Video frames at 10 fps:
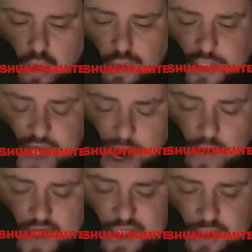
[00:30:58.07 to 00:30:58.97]

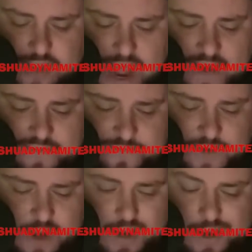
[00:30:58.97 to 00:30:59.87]
cherish life
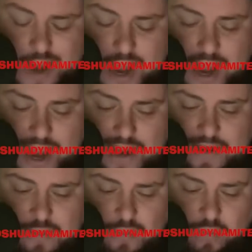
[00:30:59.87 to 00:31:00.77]

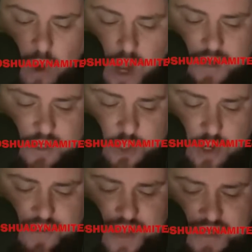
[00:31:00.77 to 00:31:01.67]
and want
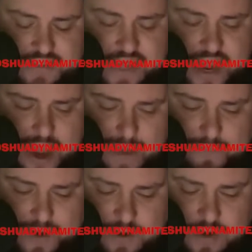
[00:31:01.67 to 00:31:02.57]
good things to
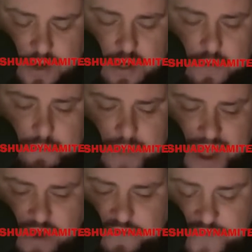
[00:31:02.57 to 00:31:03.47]
happen,
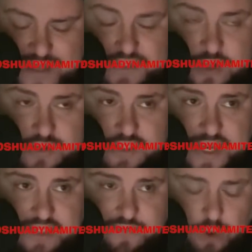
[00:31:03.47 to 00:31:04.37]
manifest those
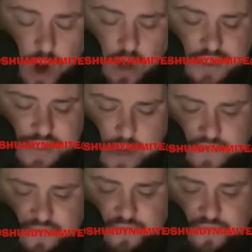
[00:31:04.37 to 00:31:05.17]
things for ourselves